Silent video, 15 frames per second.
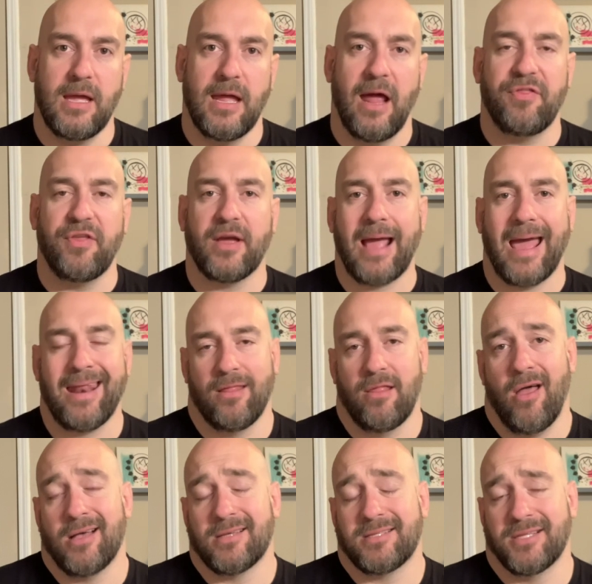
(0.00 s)
And I think kind of
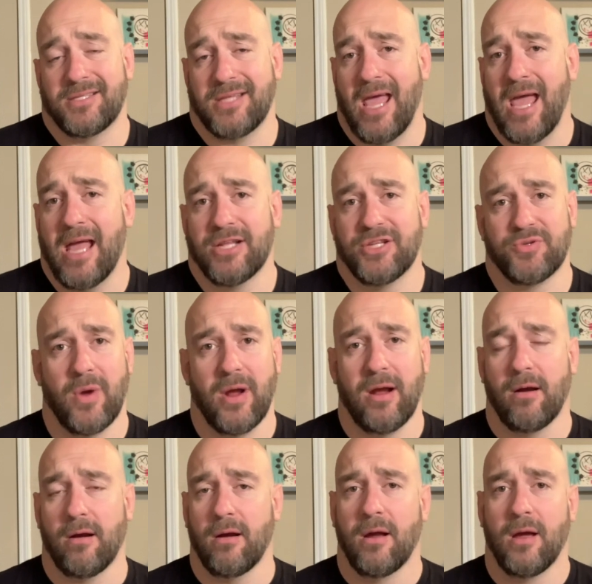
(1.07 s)
lost its edge
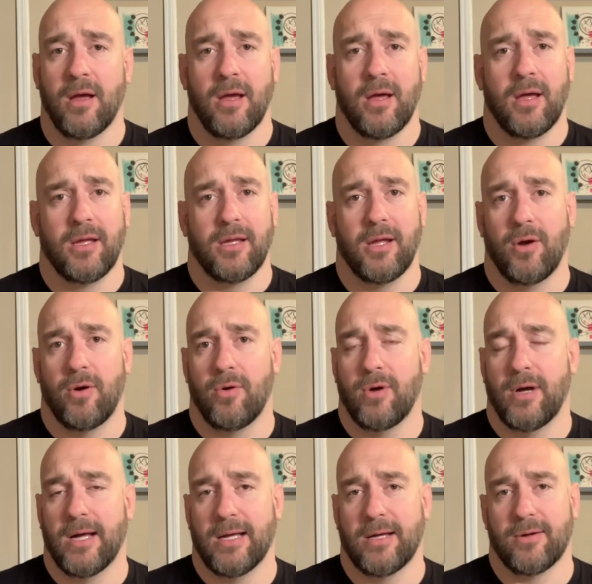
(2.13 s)
where, you know,
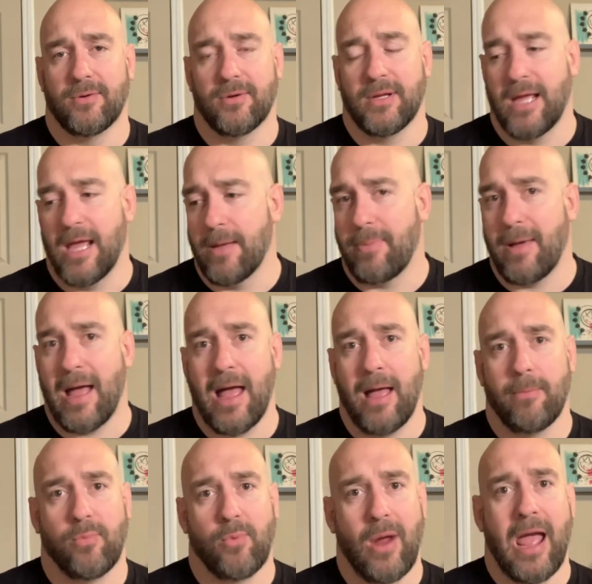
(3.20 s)
uh, hip
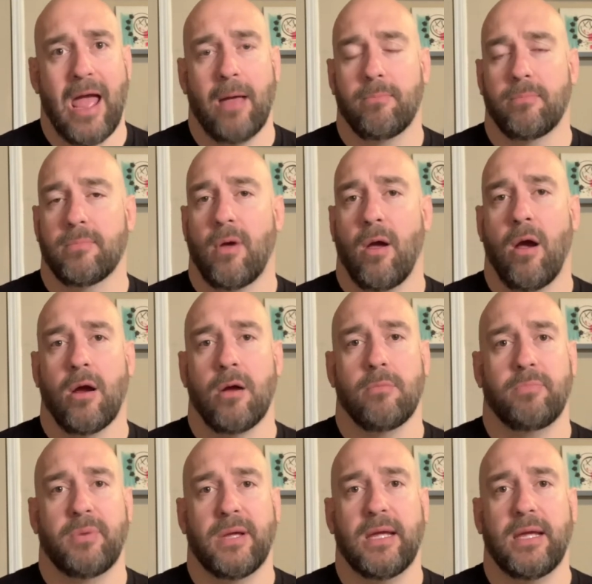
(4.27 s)
hop, rap,
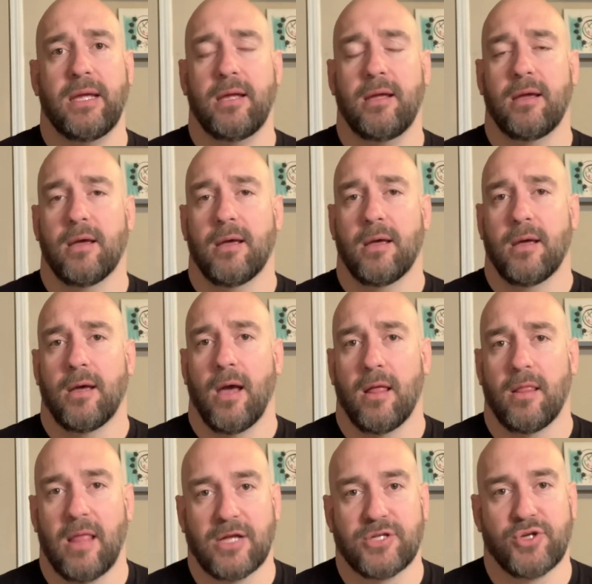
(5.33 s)
R&B,
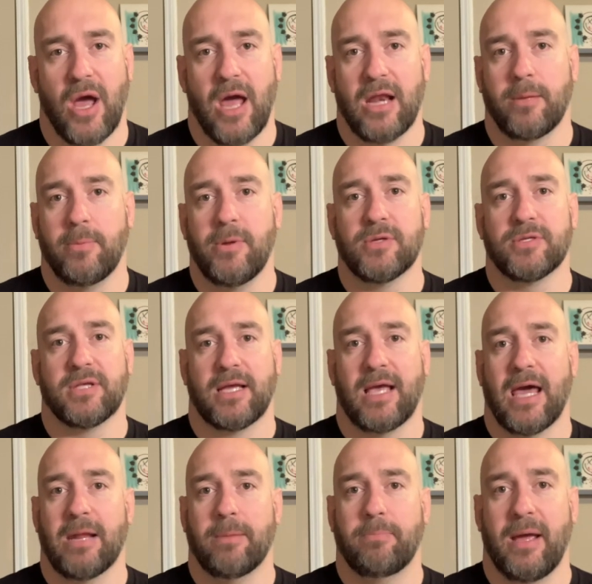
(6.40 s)
electronic music
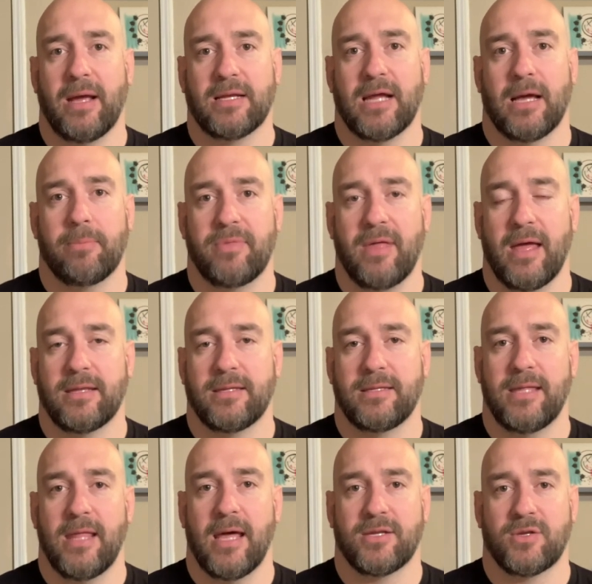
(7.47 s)
kind of picked up that
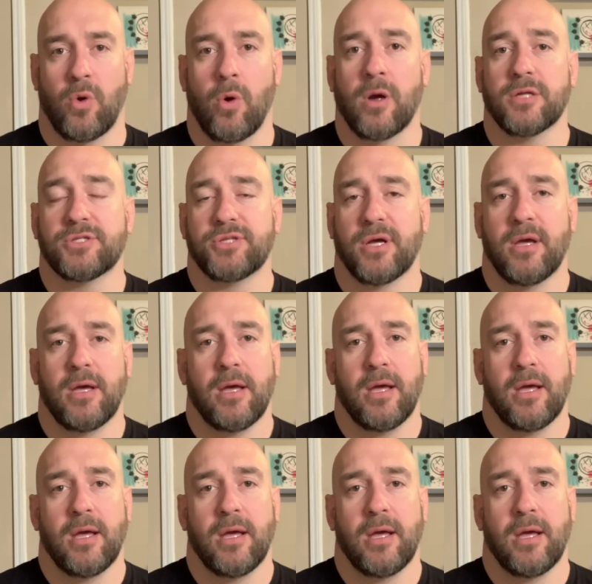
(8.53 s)
that torch